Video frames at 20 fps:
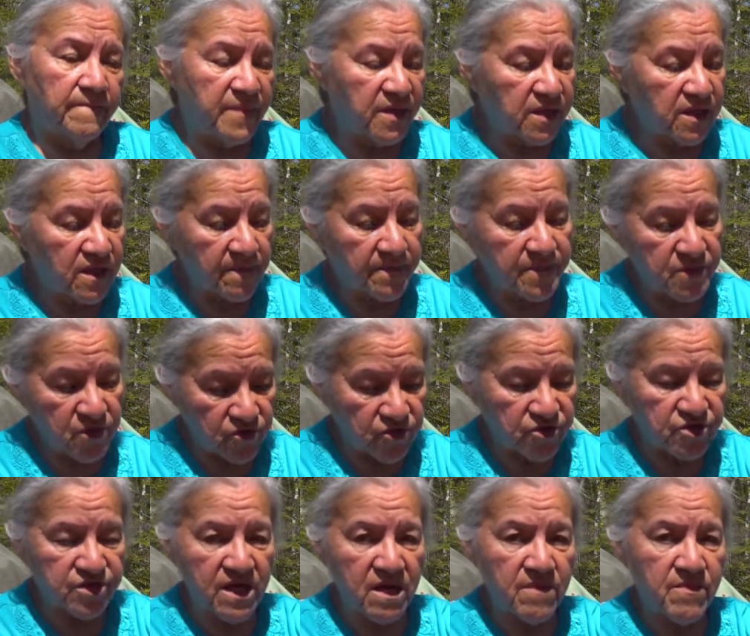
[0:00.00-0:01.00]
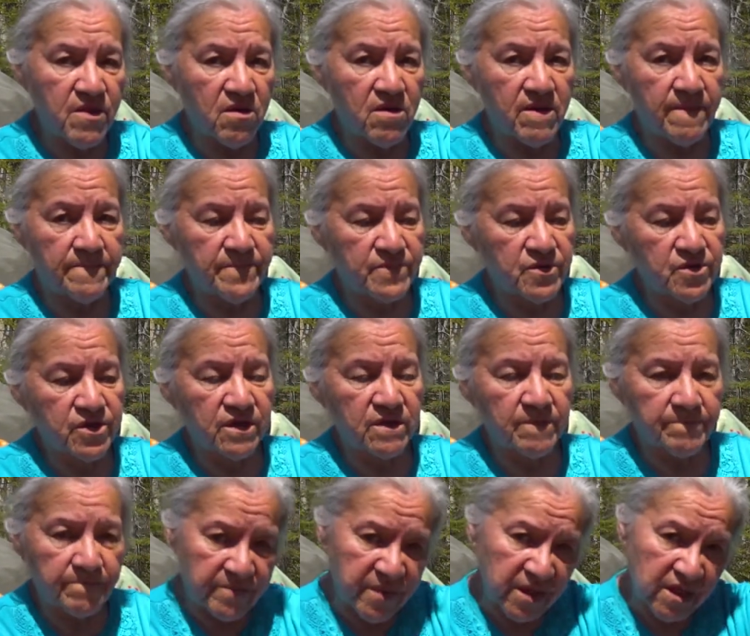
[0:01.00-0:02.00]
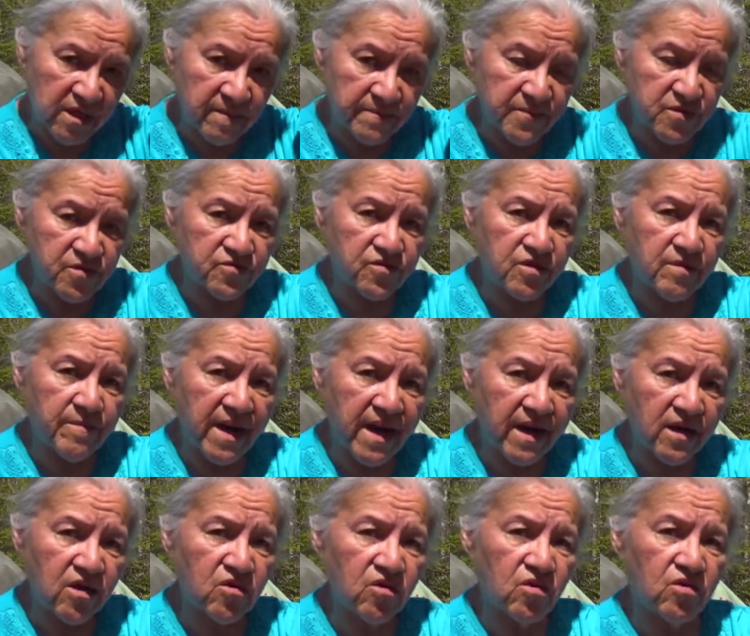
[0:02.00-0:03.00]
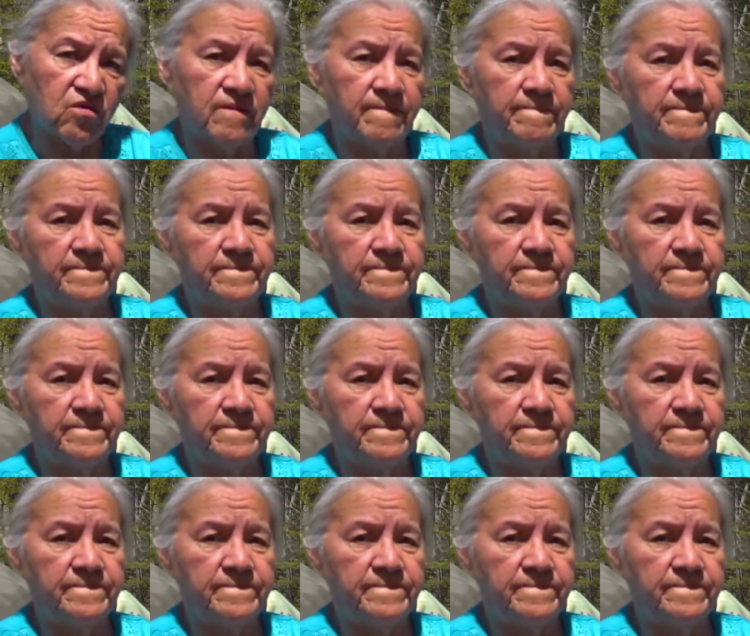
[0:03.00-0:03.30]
Pick up your sema, pick up your tobacco,